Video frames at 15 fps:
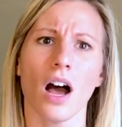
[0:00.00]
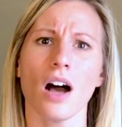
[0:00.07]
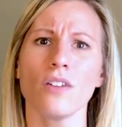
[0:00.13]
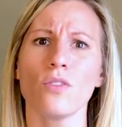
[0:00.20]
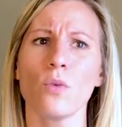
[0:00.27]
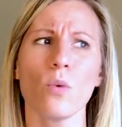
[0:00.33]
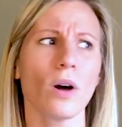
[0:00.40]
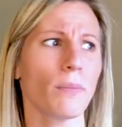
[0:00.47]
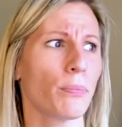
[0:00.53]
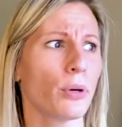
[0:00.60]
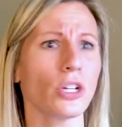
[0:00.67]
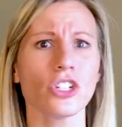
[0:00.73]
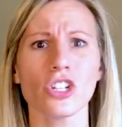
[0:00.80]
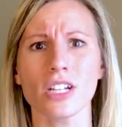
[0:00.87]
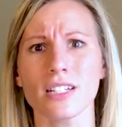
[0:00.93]
of what
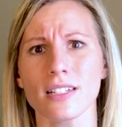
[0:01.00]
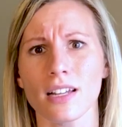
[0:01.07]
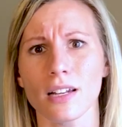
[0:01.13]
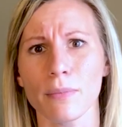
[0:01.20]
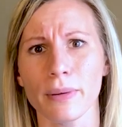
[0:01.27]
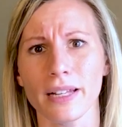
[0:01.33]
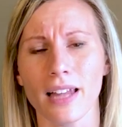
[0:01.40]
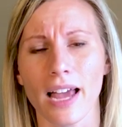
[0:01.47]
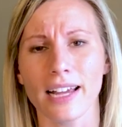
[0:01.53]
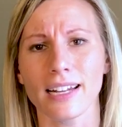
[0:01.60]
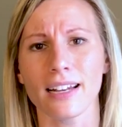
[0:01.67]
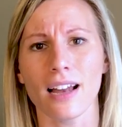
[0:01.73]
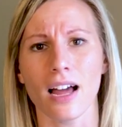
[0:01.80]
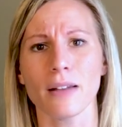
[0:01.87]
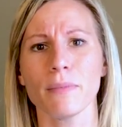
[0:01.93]
pushing is going to be like in
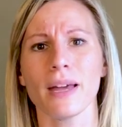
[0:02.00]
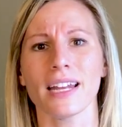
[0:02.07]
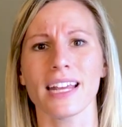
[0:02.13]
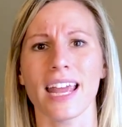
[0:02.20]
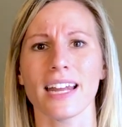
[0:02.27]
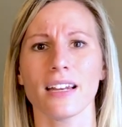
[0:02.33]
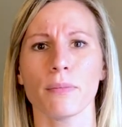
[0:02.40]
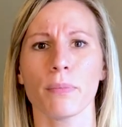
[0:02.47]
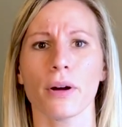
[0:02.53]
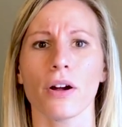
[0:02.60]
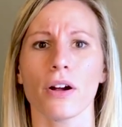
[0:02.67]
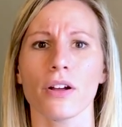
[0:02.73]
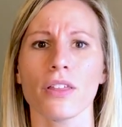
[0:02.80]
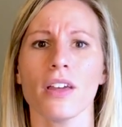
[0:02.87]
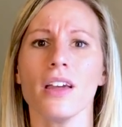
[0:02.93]
an unmedicated
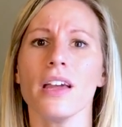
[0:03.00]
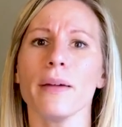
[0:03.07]
birth.